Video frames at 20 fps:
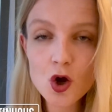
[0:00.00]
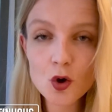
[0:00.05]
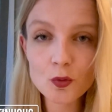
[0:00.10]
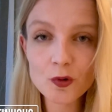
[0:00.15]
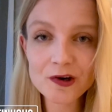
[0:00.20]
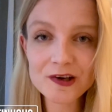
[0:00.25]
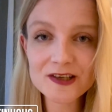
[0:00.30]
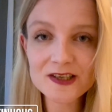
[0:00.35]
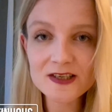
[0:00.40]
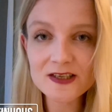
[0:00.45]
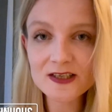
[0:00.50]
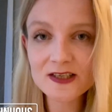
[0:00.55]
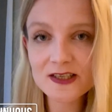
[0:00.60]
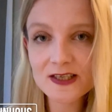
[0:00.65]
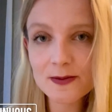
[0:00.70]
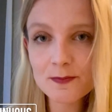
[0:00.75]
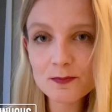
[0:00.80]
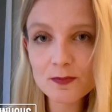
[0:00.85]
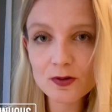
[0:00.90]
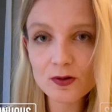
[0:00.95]
whereas the
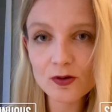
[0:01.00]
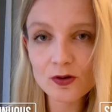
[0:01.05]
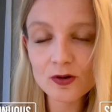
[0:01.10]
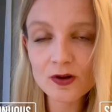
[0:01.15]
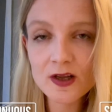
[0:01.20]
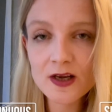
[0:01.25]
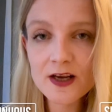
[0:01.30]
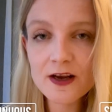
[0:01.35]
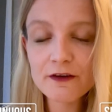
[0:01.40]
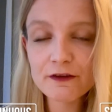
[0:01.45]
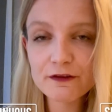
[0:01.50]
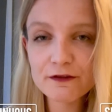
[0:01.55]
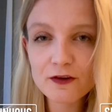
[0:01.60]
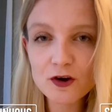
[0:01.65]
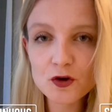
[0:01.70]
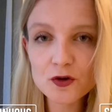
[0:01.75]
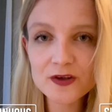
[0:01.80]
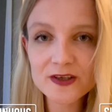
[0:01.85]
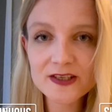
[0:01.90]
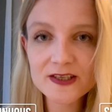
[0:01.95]
simple
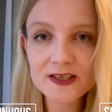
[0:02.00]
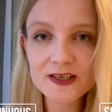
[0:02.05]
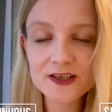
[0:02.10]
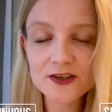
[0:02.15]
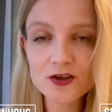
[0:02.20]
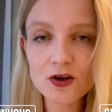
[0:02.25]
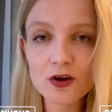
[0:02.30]
focuses